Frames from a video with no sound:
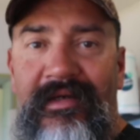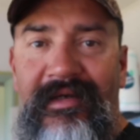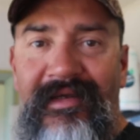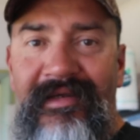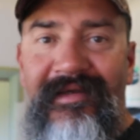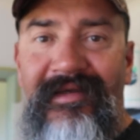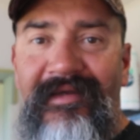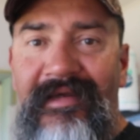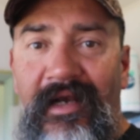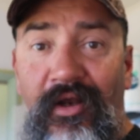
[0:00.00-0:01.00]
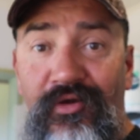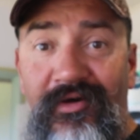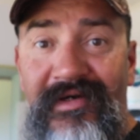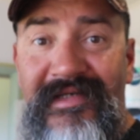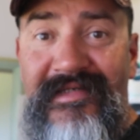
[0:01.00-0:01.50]
Hey, hello
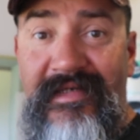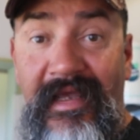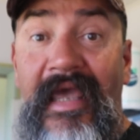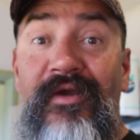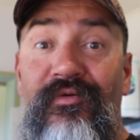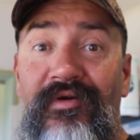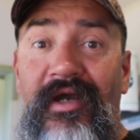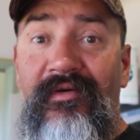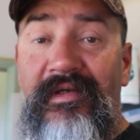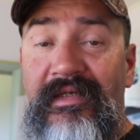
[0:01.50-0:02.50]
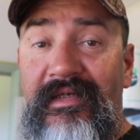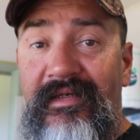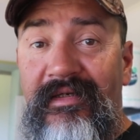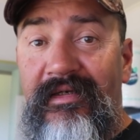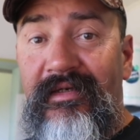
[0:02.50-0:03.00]
guys, how you all going?
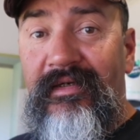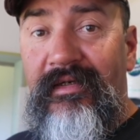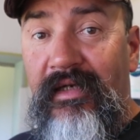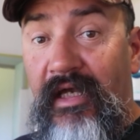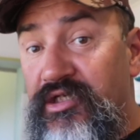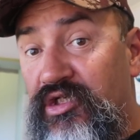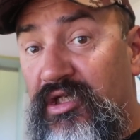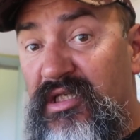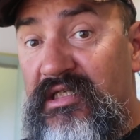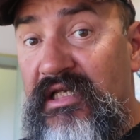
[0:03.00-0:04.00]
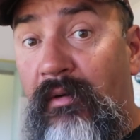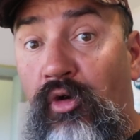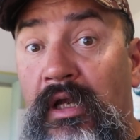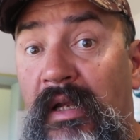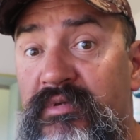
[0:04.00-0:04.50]
As you can see, I'm
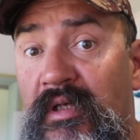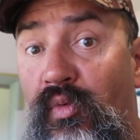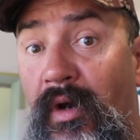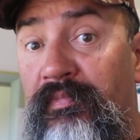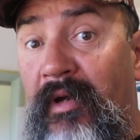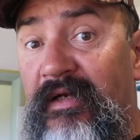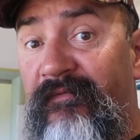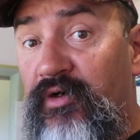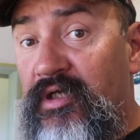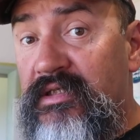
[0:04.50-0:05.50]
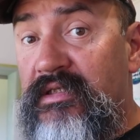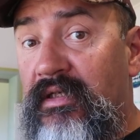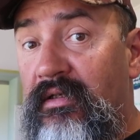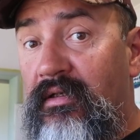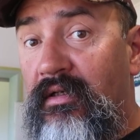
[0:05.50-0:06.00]
cooking up some whitebait
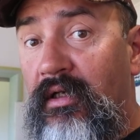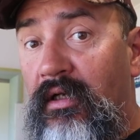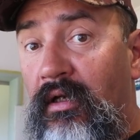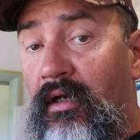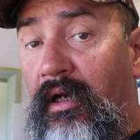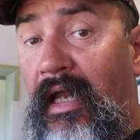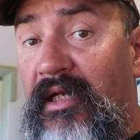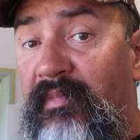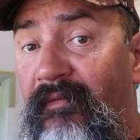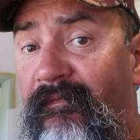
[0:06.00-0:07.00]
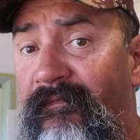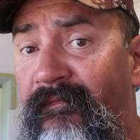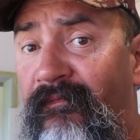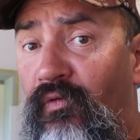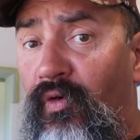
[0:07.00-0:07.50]
fritters. I added about
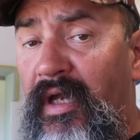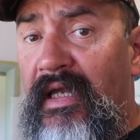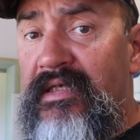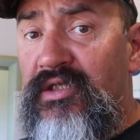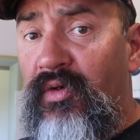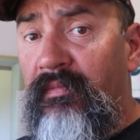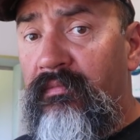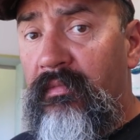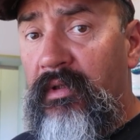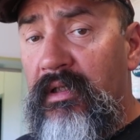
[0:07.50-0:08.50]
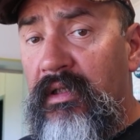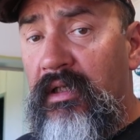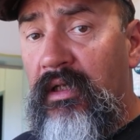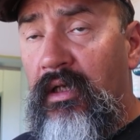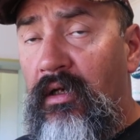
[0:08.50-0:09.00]
4 eggs to them,
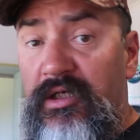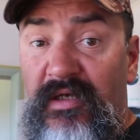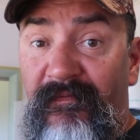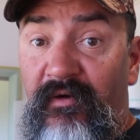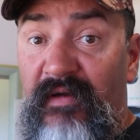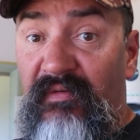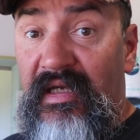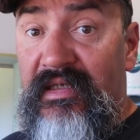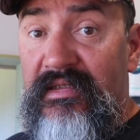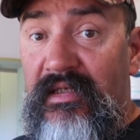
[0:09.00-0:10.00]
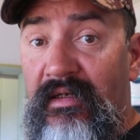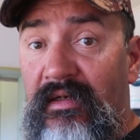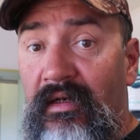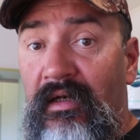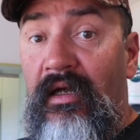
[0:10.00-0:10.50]
actually 5 eggs,
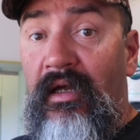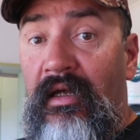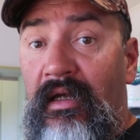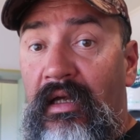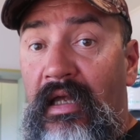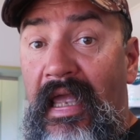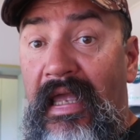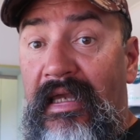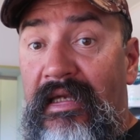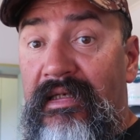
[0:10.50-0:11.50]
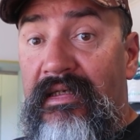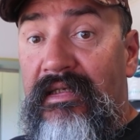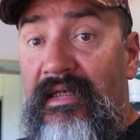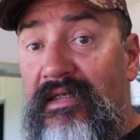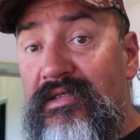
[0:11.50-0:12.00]

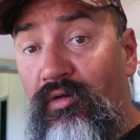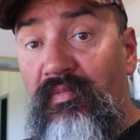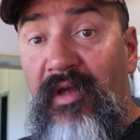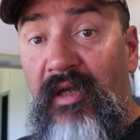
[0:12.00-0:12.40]
and salt and